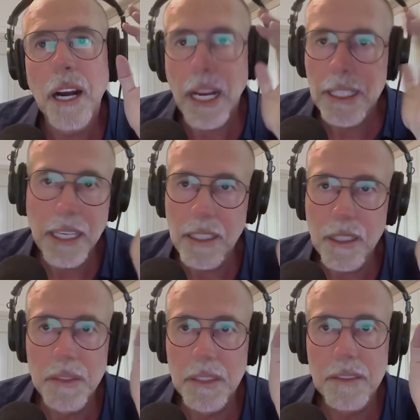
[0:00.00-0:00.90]
I can't get
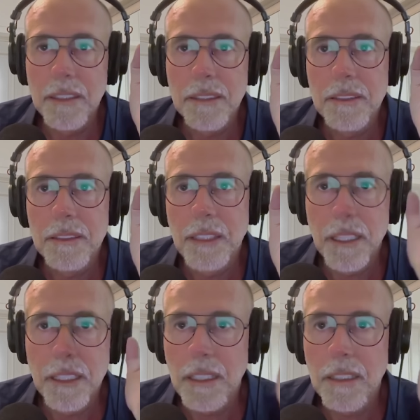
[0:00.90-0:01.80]
over this thing. I
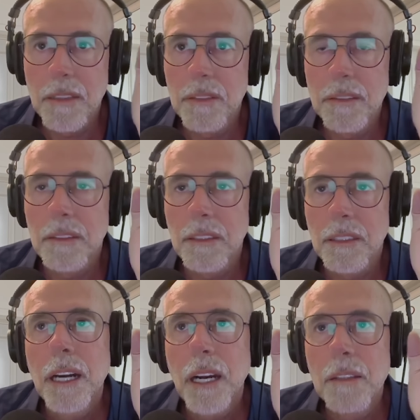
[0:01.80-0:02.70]
can't get over this thing.
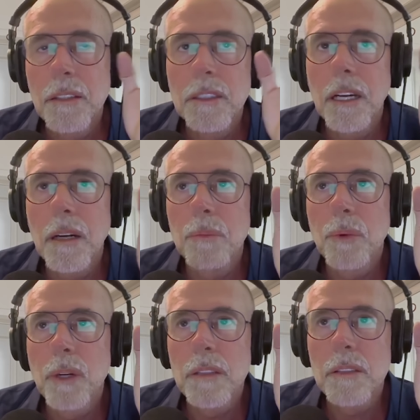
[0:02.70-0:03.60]
I looked up
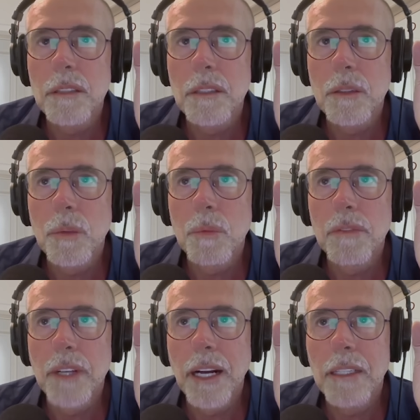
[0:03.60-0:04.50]
what is the global
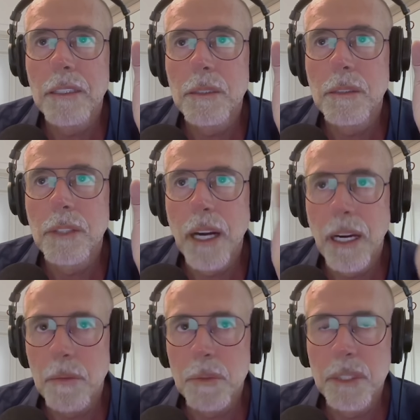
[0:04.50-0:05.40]
value of the
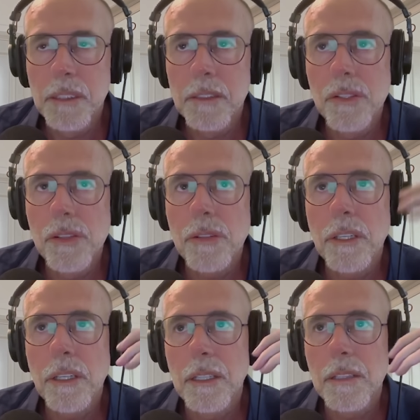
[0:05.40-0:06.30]
automobile
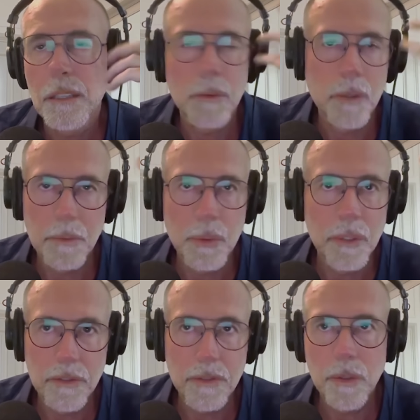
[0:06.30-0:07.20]
industry, and it's like
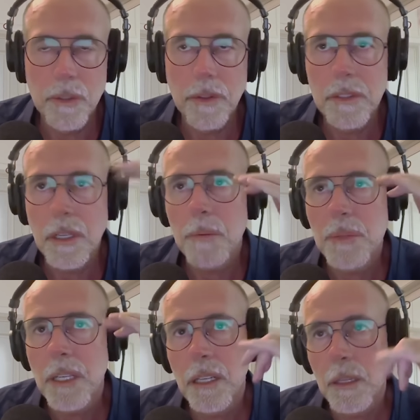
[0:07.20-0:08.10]
1.4. The top
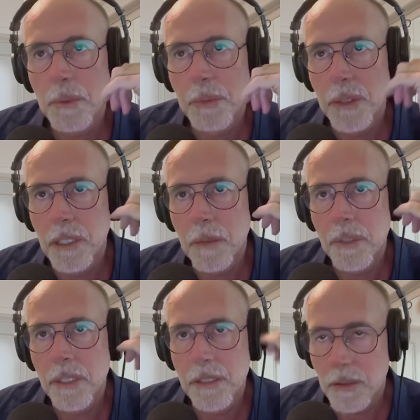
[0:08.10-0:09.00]
10 automobile
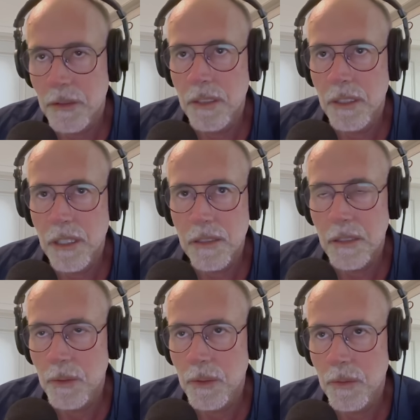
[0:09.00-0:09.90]
companies, including Tesla,
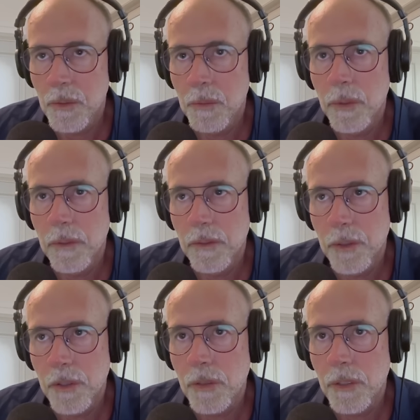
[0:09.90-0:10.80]
are worth
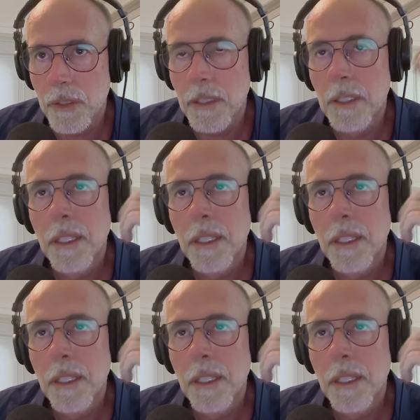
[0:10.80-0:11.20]
1.4 trillion.